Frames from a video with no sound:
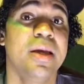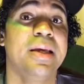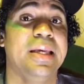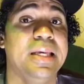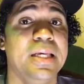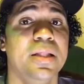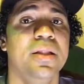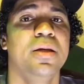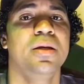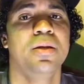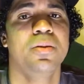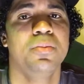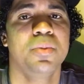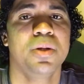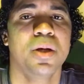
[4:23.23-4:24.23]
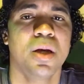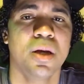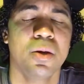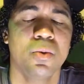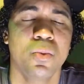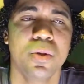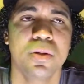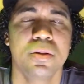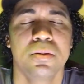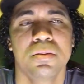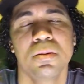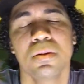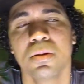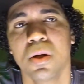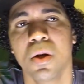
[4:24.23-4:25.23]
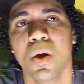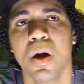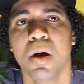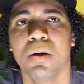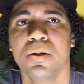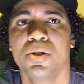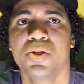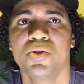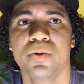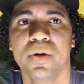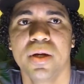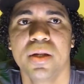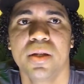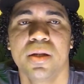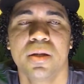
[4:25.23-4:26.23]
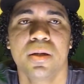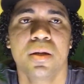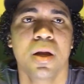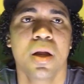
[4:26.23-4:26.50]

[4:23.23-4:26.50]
in the NBA with all the trading